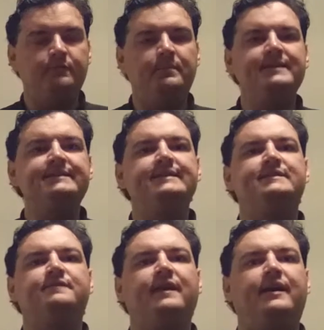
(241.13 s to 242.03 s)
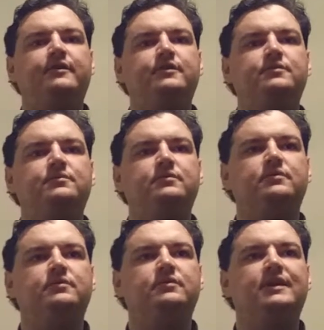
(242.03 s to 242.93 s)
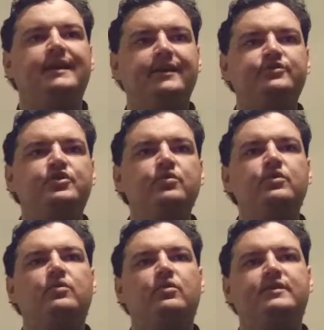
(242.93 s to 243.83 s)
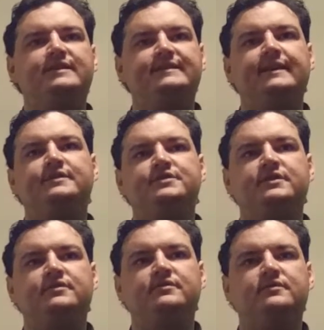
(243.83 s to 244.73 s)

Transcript: business value to your organization.